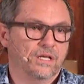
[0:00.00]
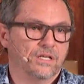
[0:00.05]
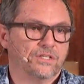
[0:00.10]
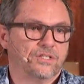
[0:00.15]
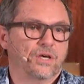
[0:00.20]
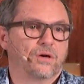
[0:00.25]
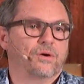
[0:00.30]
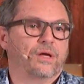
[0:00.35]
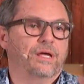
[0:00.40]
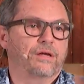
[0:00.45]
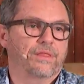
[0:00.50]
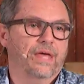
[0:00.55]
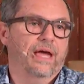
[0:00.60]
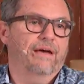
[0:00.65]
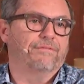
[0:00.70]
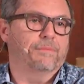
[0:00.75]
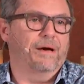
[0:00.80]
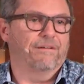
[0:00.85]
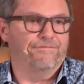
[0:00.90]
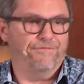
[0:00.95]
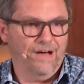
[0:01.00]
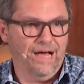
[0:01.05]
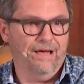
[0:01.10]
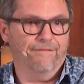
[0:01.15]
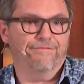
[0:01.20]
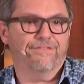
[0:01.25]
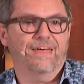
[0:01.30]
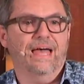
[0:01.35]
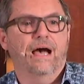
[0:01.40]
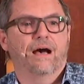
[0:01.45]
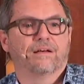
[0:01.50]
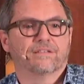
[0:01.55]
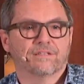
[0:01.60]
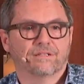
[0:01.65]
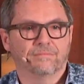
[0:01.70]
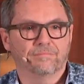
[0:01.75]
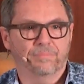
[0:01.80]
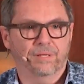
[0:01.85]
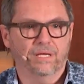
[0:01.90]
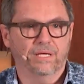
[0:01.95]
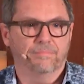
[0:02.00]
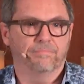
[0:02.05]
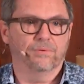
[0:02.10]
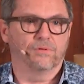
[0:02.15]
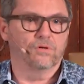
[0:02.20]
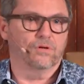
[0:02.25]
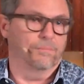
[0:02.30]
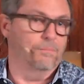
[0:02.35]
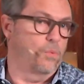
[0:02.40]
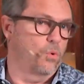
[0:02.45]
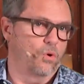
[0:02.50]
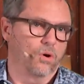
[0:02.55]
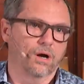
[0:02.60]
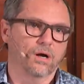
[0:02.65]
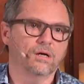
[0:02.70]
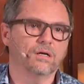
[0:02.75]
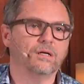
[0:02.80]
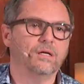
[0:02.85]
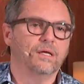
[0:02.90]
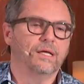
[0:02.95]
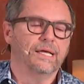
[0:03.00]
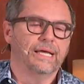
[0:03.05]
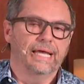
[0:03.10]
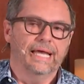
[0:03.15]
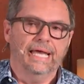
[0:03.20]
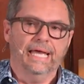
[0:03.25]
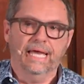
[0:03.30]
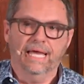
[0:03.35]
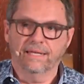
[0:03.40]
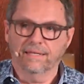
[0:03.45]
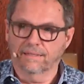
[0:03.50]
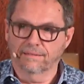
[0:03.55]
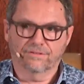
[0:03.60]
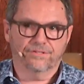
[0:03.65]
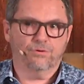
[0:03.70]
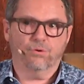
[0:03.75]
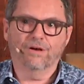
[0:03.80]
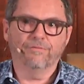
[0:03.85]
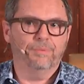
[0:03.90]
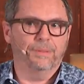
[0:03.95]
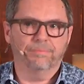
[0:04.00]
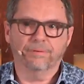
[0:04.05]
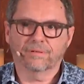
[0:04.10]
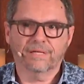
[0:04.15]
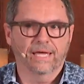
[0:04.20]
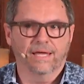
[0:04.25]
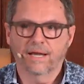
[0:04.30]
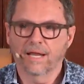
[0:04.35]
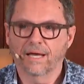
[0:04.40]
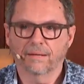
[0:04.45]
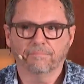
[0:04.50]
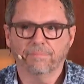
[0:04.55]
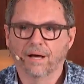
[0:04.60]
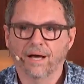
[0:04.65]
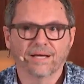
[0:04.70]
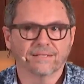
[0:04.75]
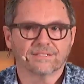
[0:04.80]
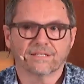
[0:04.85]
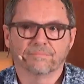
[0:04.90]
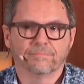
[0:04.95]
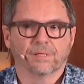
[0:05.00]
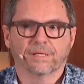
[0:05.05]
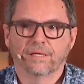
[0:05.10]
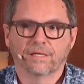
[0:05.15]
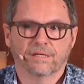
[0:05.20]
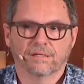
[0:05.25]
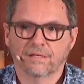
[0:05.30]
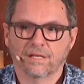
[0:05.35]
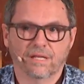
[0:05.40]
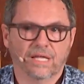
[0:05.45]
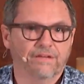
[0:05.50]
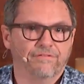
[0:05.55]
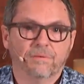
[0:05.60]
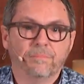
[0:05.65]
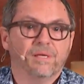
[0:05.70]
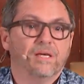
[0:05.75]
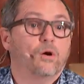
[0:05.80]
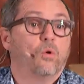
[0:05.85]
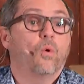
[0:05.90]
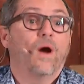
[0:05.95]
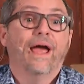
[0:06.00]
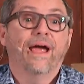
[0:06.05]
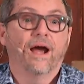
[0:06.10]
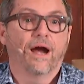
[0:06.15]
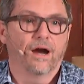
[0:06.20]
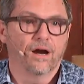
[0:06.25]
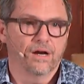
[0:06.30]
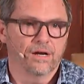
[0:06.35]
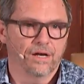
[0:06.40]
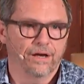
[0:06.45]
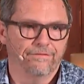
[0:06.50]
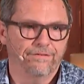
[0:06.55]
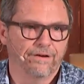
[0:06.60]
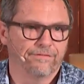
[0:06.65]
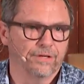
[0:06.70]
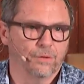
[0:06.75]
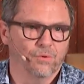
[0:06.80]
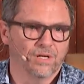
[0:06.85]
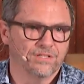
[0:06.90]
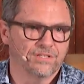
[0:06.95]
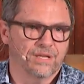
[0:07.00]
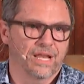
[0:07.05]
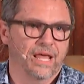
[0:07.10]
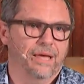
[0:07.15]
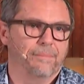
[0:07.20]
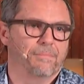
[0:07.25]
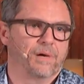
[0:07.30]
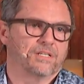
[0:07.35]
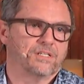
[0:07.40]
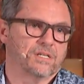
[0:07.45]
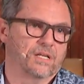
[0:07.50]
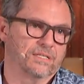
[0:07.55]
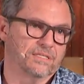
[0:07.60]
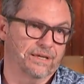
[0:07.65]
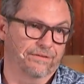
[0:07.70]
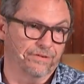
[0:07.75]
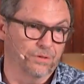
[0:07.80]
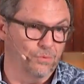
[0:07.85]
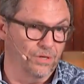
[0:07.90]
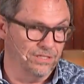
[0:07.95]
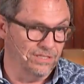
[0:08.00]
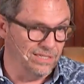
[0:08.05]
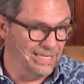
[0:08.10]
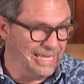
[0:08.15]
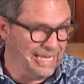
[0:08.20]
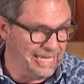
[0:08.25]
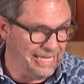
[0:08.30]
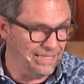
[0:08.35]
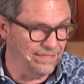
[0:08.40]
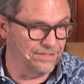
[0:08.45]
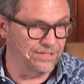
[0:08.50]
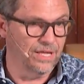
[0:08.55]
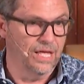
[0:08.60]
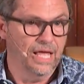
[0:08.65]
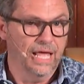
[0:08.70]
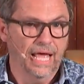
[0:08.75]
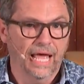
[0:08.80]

So here they have about 5,000 people or more, and 12 people cannot possibly even be aware of everyone's name, much less everyone's needs.